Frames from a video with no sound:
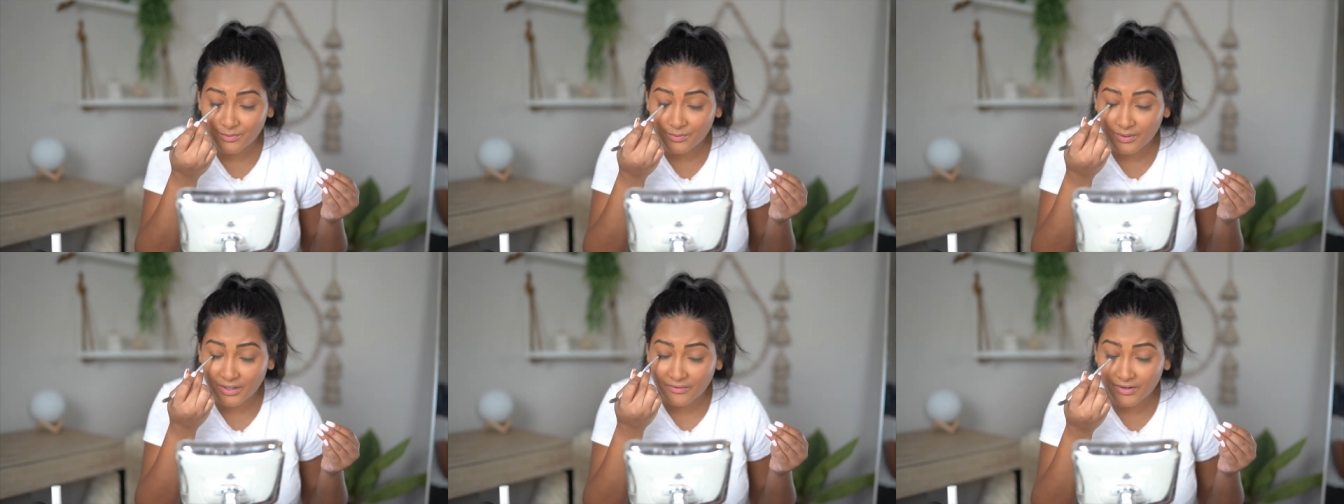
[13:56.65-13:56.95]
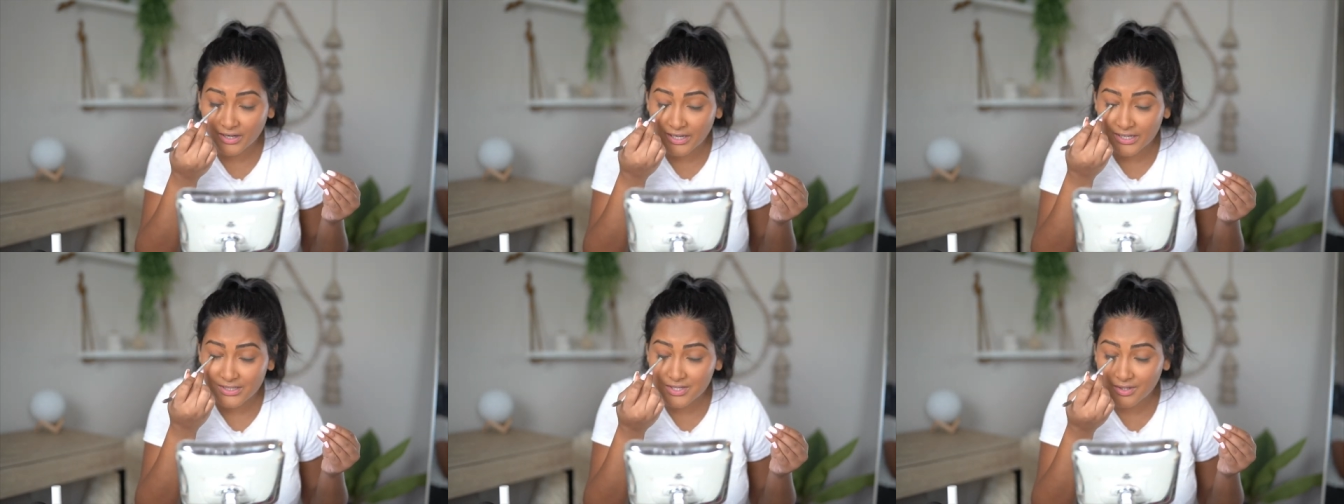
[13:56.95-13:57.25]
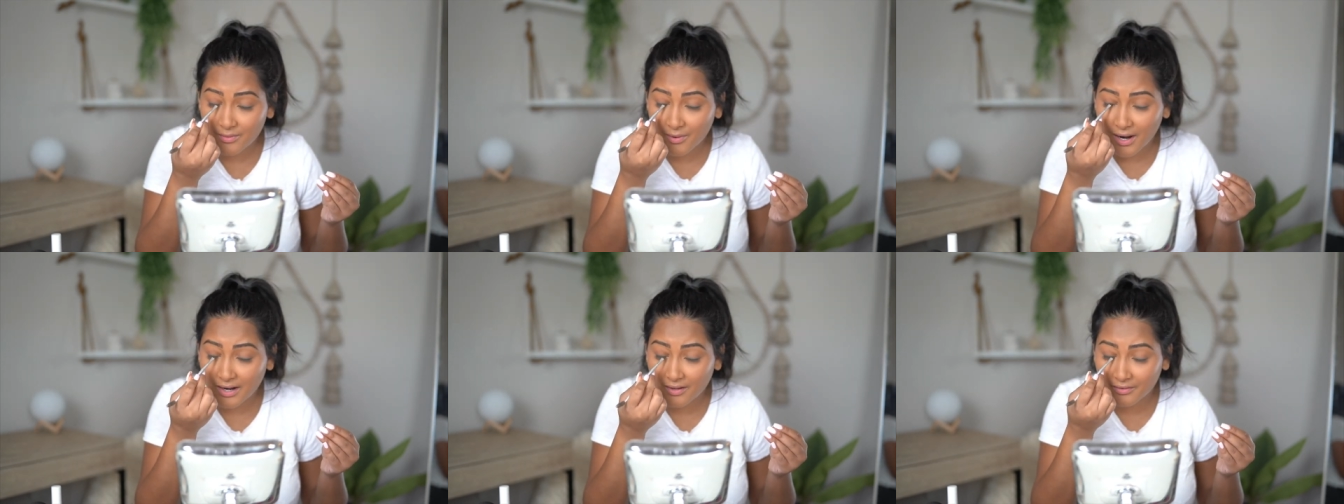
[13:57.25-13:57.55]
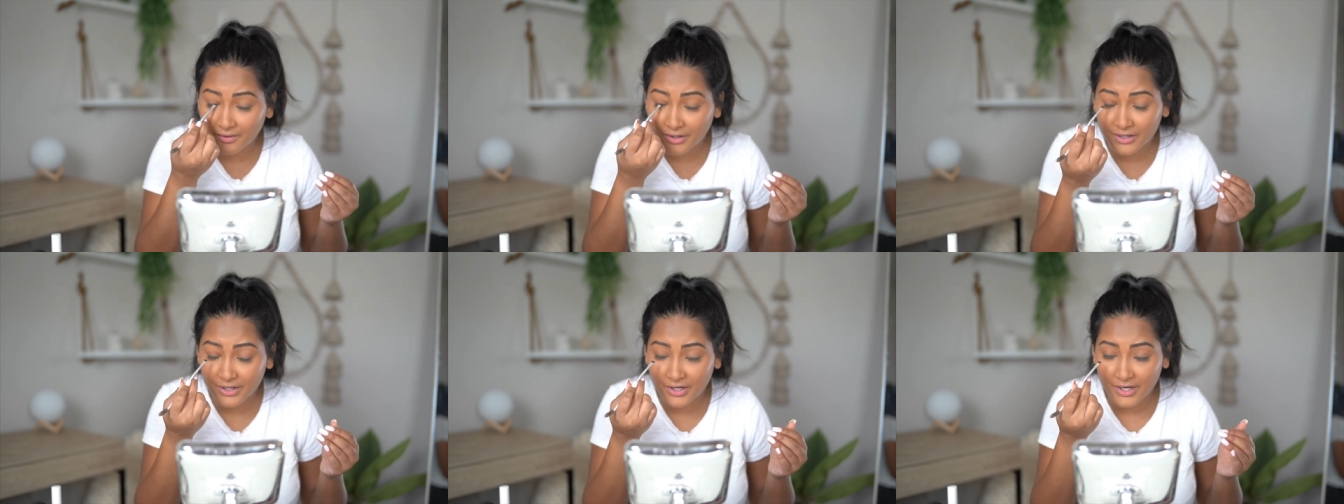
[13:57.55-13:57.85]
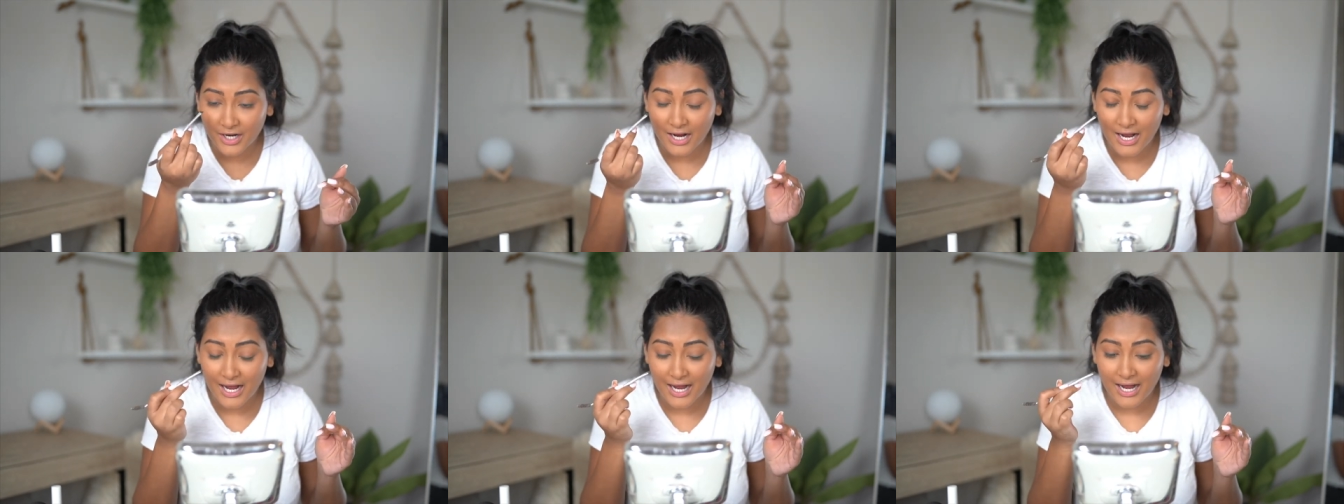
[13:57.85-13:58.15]
whenever I do
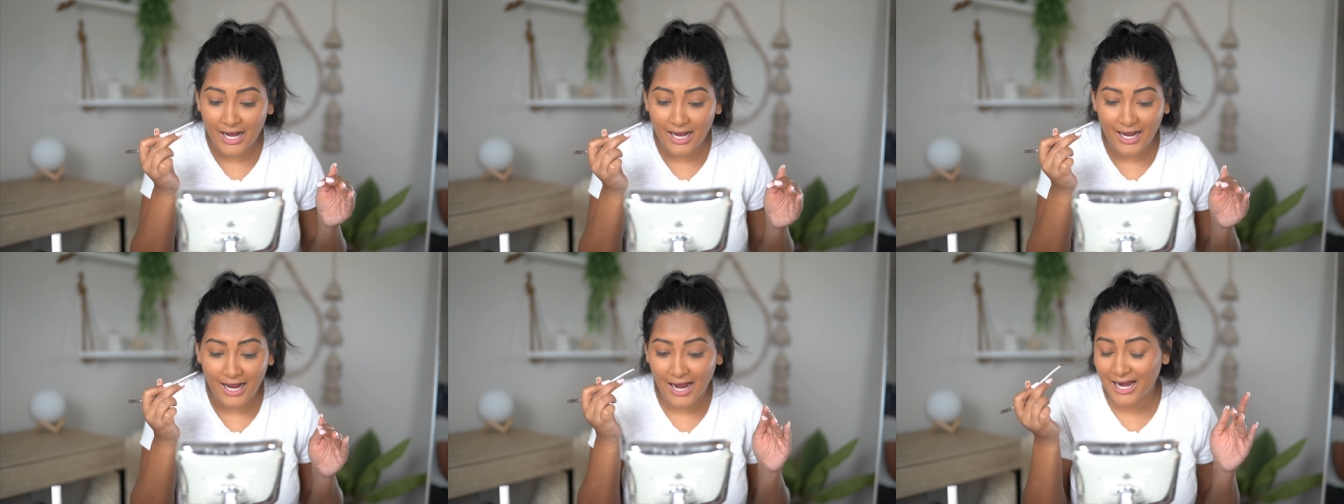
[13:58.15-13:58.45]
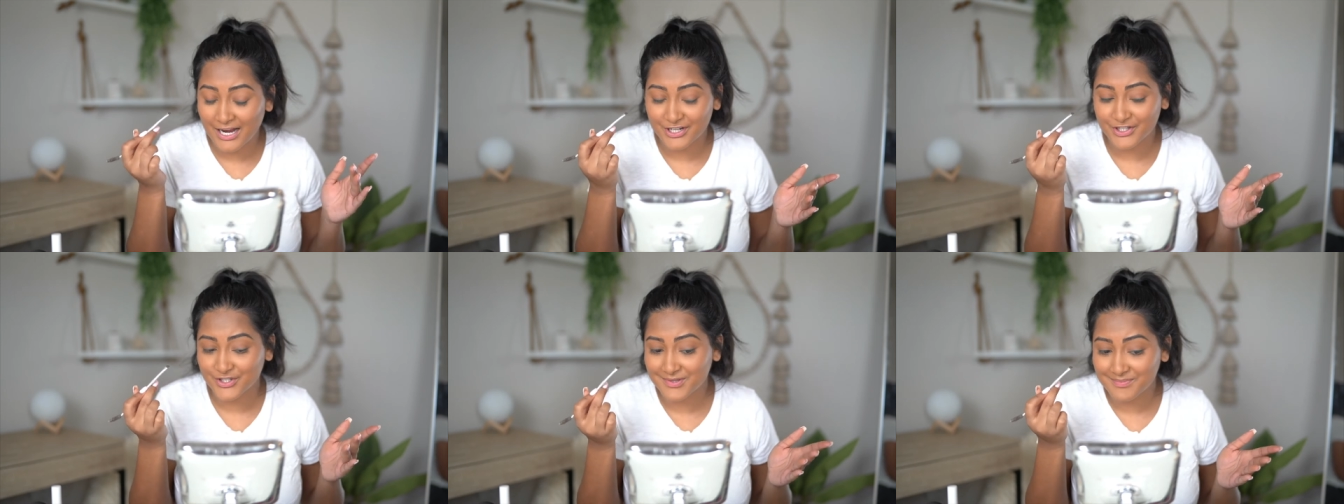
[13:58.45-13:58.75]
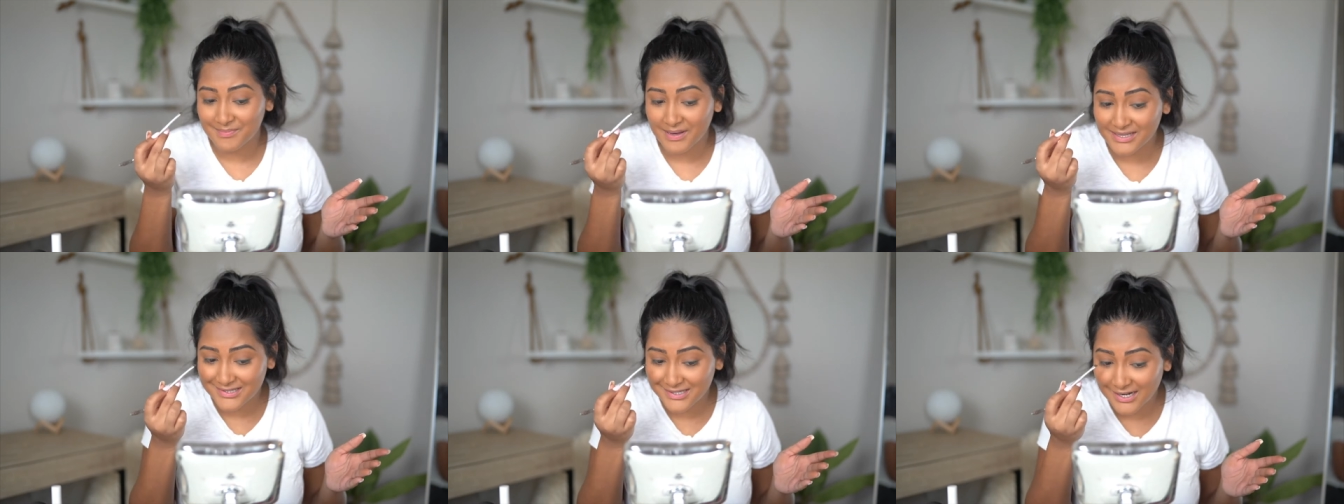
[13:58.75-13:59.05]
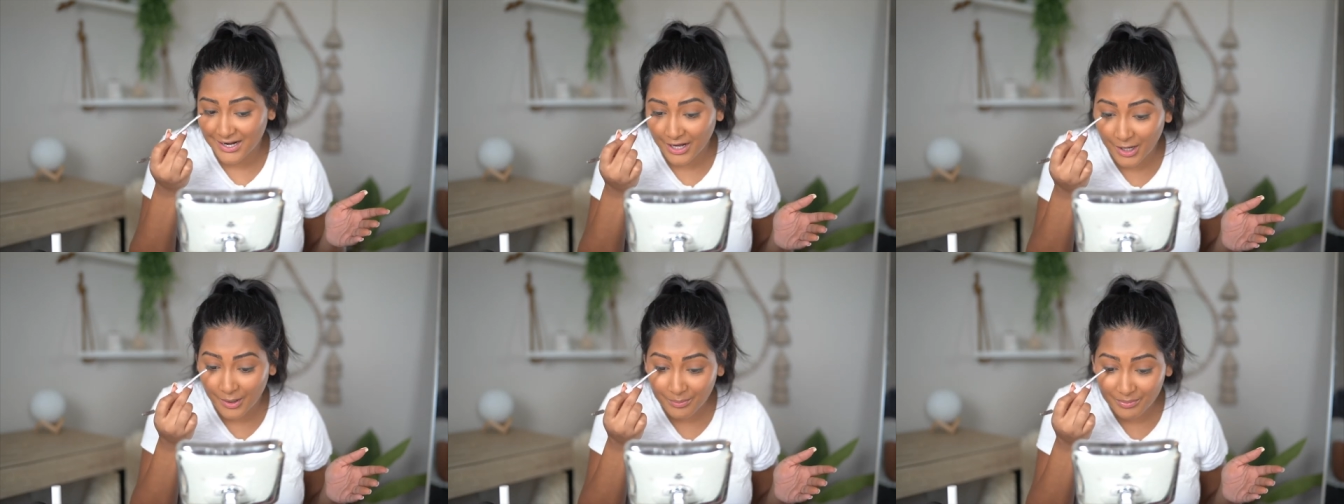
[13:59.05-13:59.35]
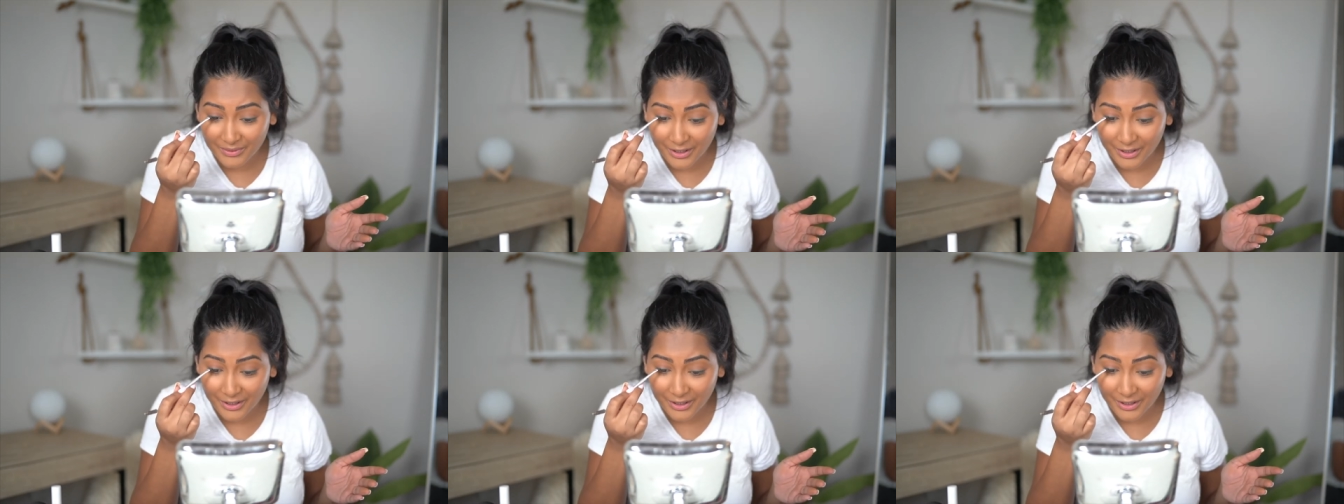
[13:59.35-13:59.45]
eyeliner, I just mess it up.